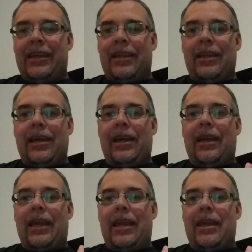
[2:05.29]
Can
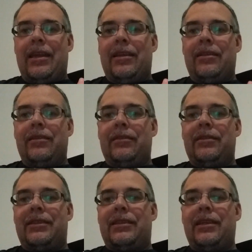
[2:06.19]
I handle the
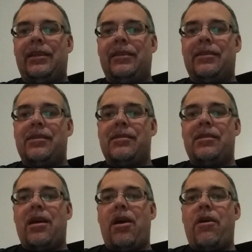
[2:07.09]

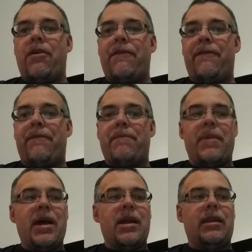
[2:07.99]
season of
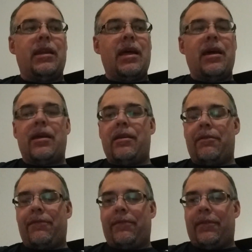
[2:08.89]
my life?
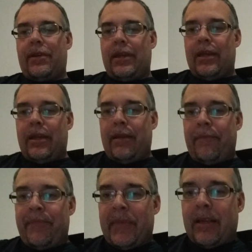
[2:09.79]

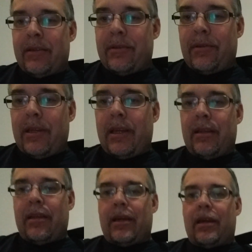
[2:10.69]
So
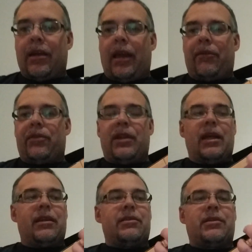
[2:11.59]
then after
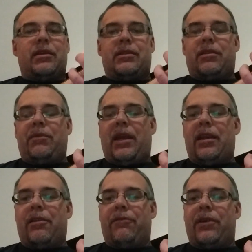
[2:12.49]
that, there's some
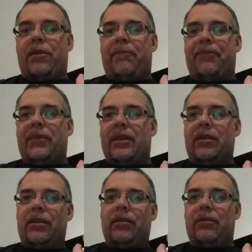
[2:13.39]
kind of a
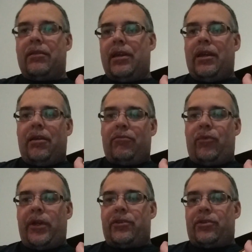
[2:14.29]
little
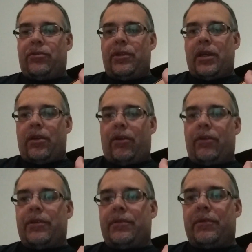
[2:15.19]
bridge to the
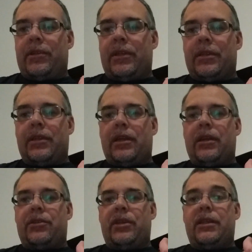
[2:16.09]
chorus, which is
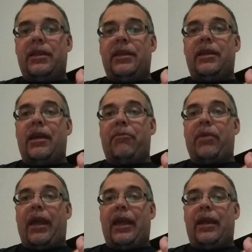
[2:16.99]
G, D, E,
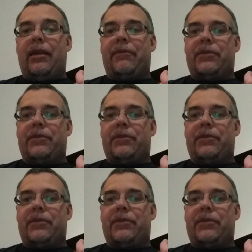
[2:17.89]
M, A.